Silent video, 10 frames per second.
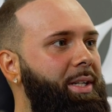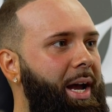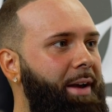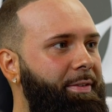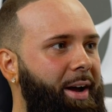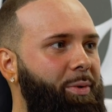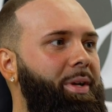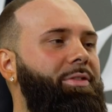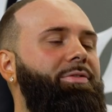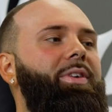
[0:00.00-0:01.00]
life? How do
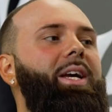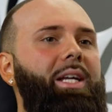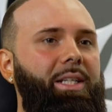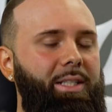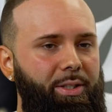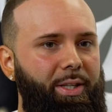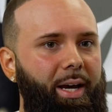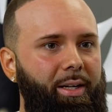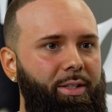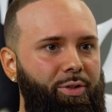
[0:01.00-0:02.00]
we fit into
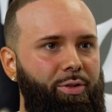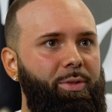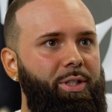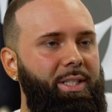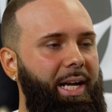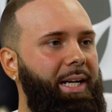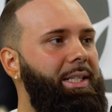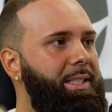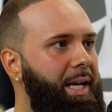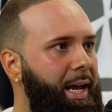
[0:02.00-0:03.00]
that consumer's
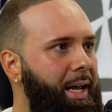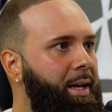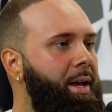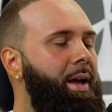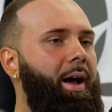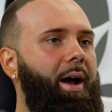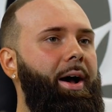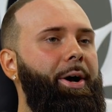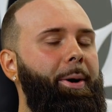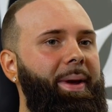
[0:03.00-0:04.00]
day-to-day?
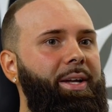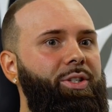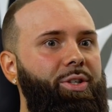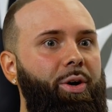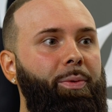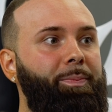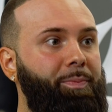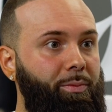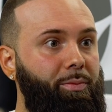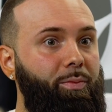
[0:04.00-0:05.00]
And so
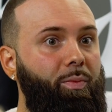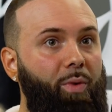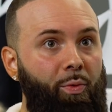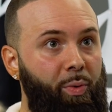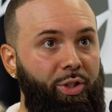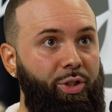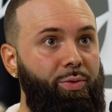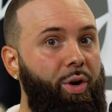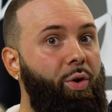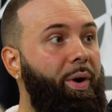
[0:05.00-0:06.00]
once you
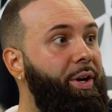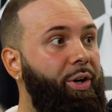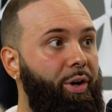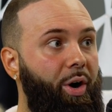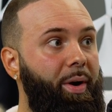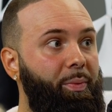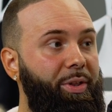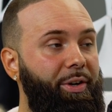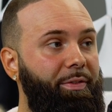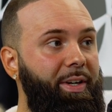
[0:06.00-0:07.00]
know where you're going with
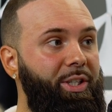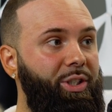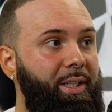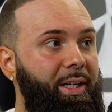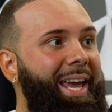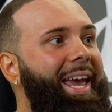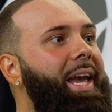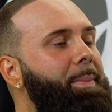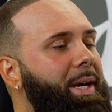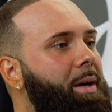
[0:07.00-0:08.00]
your vision,
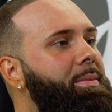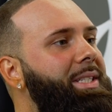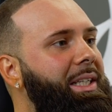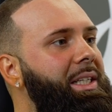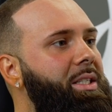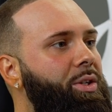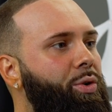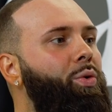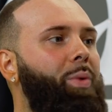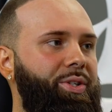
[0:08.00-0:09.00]
it becomes easy
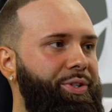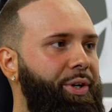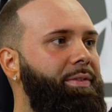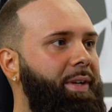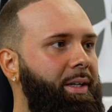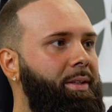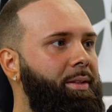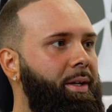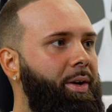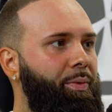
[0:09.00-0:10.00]
who we're
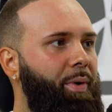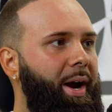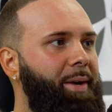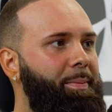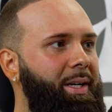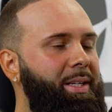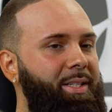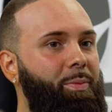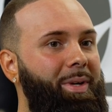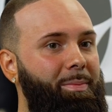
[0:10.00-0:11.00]
serving, right? Because
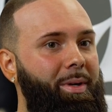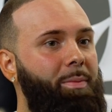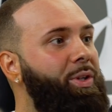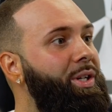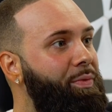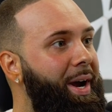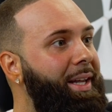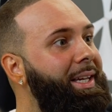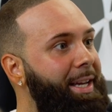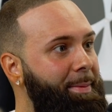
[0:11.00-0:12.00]
it'll be the people
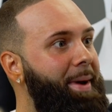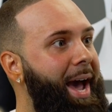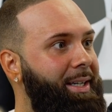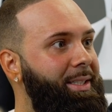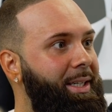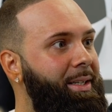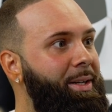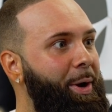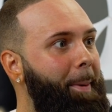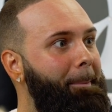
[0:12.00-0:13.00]
directly impacted
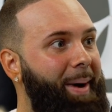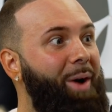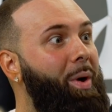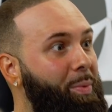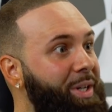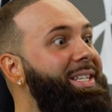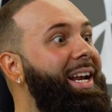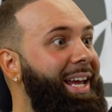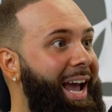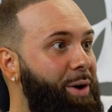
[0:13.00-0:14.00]
by what we're
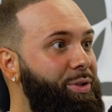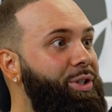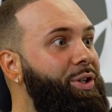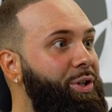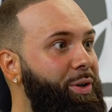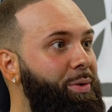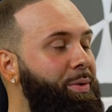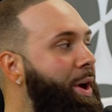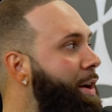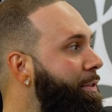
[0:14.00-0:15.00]
setting out to do.
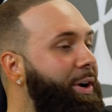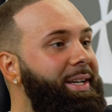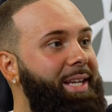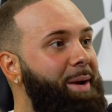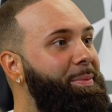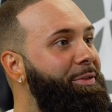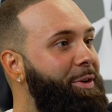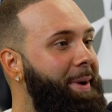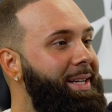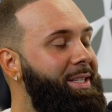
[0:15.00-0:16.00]
For example, for
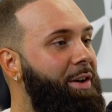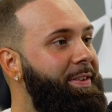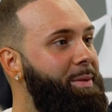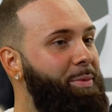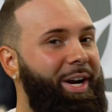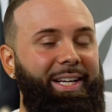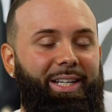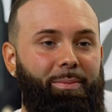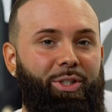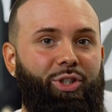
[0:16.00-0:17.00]
myself as a branding and
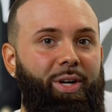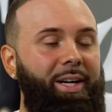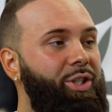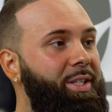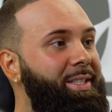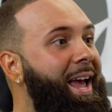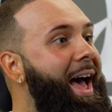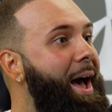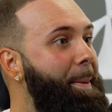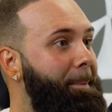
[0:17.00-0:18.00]
image strategist,
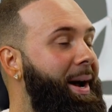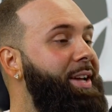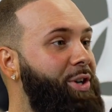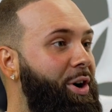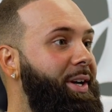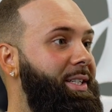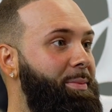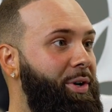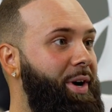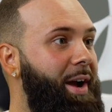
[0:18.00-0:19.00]
my target
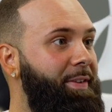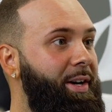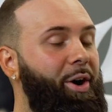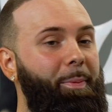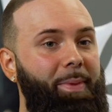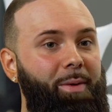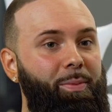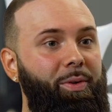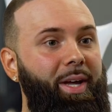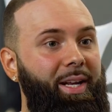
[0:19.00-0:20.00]
demographic are
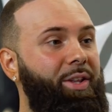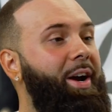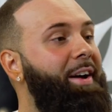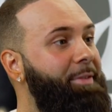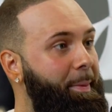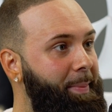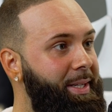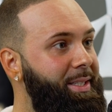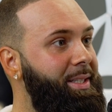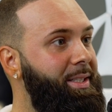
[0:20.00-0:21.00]
people that either have
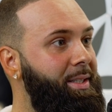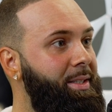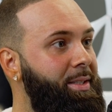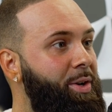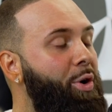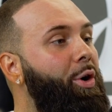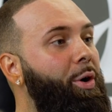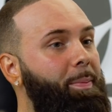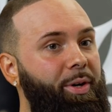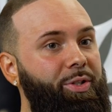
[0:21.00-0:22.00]
businesses or
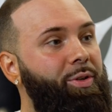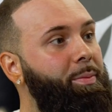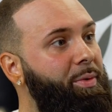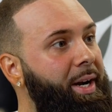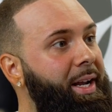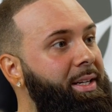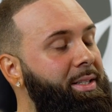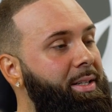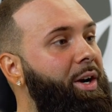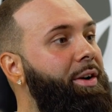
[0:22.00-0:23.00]
personal brands
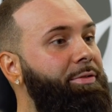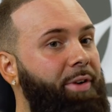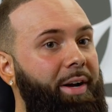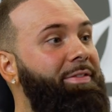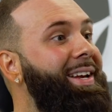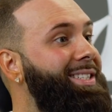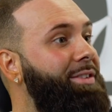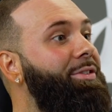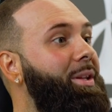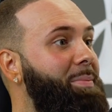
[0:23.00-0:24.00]
that are front-facing
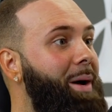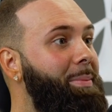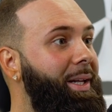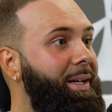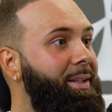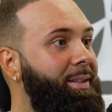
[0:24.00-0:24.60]
for the public,